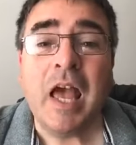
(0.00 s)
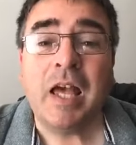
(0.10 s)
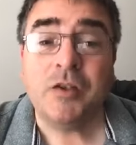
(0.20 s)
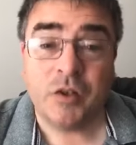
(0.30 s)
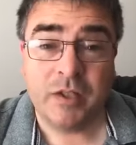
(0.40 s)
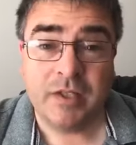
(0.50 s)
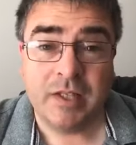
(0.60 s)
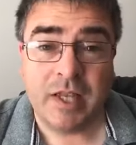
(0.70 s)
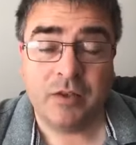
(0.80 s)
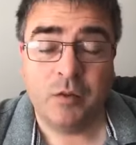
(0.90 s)
I trust
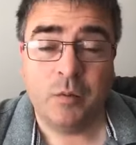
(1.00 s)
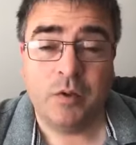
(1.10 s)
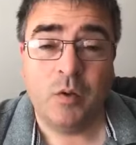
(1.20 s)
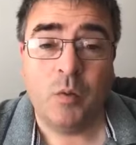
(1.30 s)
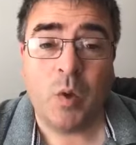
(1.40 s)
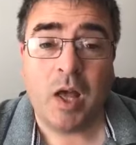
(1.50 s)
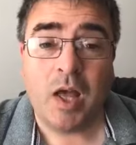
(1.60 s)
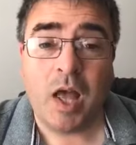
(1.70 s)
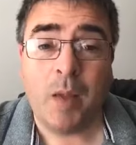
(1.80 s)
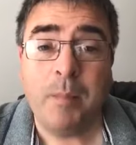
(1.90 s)
that you would know
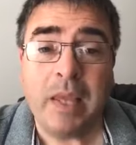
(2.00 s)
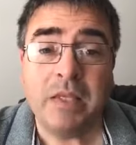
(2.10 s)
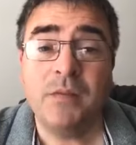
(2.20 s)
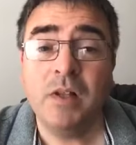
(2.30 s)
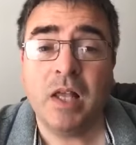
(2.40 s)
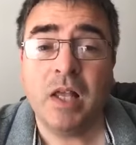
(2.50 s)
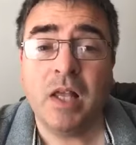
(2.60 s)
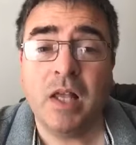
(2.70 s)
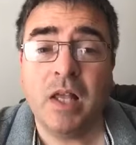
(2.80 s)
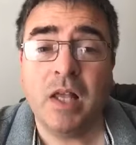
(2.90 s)
a peaceful
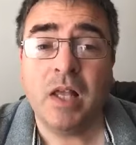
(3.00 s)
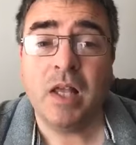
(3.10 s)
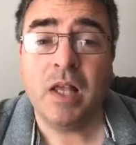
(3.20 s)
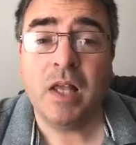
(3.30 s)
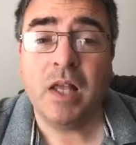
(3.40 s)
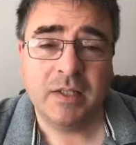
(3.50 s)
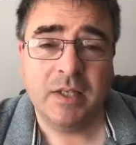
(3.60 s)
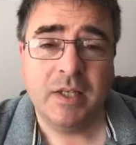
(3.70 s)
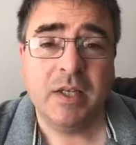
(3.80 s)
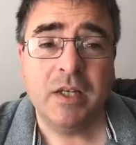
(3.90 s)
weekend.
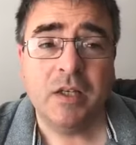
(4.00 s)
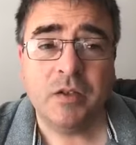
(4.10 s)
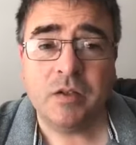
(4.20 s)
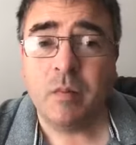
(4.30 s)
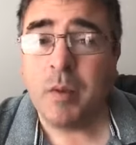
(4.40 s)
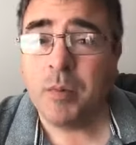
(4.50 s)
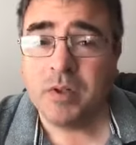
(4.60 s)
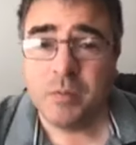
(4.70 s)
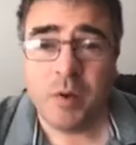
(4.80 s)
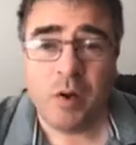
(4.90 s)
Just remember,
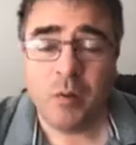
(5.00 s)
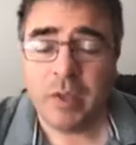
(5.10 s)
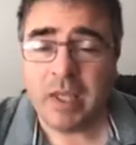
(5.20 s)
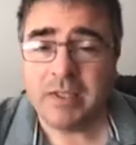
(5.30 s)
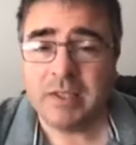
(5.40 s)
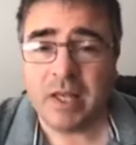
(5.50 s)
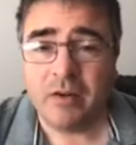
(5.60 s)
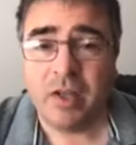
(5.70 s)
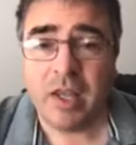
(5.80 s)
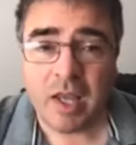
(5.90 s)
tomorrow, again,
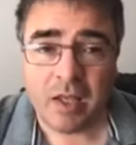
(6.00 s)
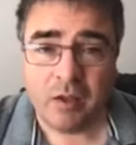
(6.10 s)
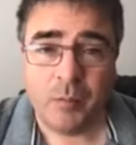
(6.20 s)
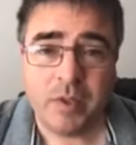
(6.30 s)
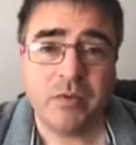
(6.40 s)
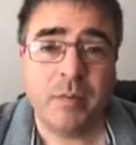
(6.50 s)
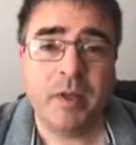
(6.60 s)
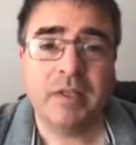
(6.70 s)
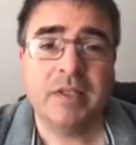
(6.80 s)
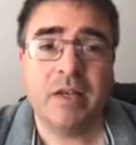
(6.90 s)
Saturday, I'll not be streaming
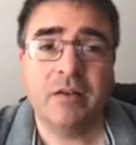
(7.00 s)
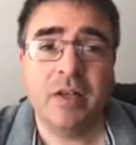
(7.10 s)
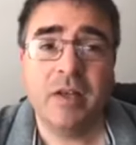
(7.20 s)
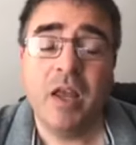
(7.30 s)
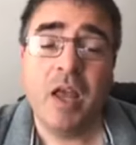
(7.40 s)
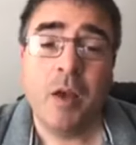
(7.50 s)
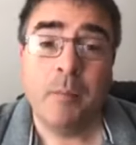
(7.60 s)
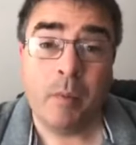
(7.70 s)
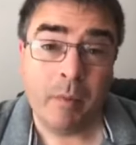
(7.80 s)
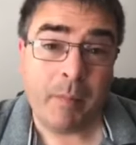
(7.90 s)
on Saturday,
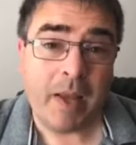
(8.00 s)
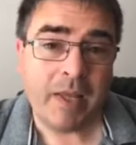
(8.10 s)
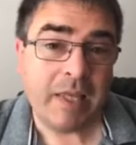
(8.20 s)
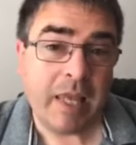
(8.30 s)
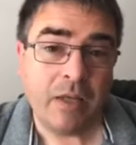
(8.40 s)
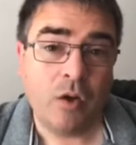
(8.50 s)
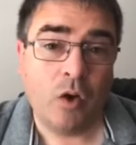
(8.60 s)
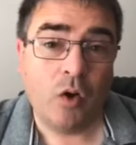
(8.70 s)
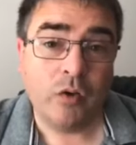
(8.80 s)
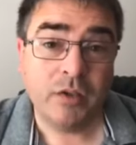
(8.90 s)
but be back again
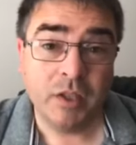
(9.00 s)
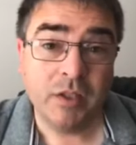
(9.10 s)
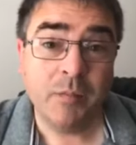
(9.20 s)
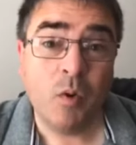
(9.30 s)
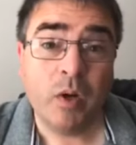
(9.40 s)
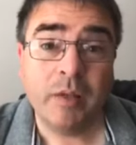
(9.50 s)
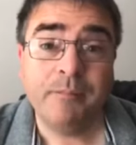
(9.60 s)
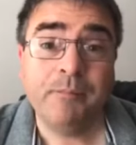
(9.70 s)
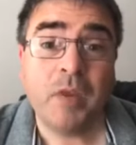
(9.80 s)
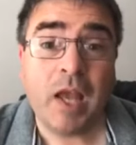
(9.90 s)
on Sunday
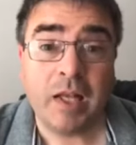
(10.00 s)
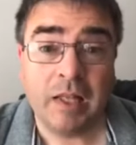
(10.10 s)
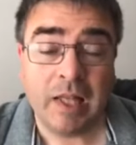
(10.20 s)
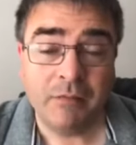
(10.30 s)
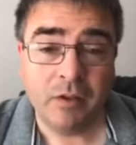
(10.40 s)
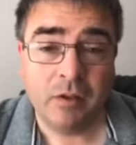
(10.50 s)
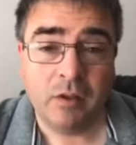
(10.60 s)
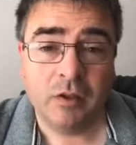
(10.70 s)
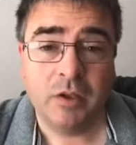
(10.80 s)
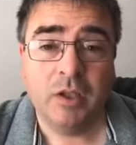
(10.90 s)
morning at 11
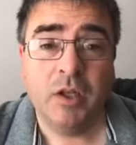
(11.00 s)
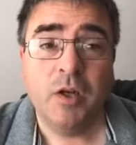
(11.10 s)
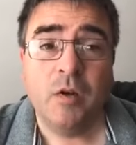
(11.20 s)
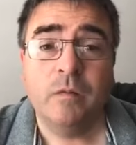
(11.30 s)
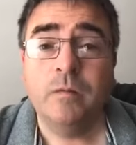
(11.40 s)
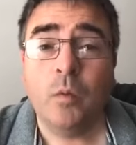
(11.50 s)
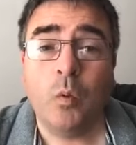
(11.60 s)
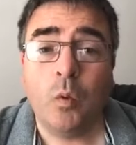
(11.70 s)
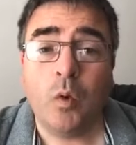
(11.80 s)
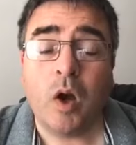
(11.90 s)
o'clock
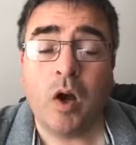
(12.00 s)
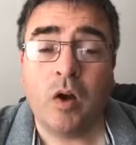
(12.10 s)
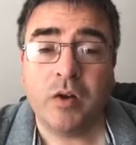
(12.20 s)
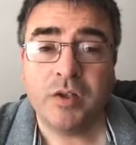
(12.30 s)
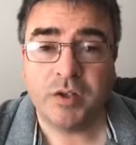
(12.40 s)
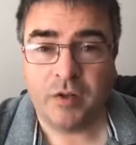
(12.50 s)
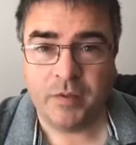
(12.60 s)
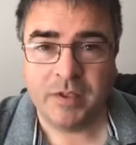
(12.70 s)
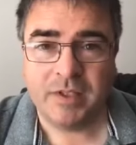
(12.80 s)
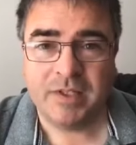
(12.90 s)
for our
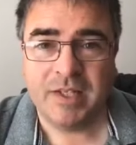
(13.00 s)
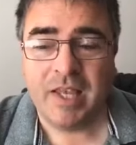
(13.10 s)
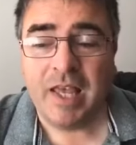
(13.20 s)
service.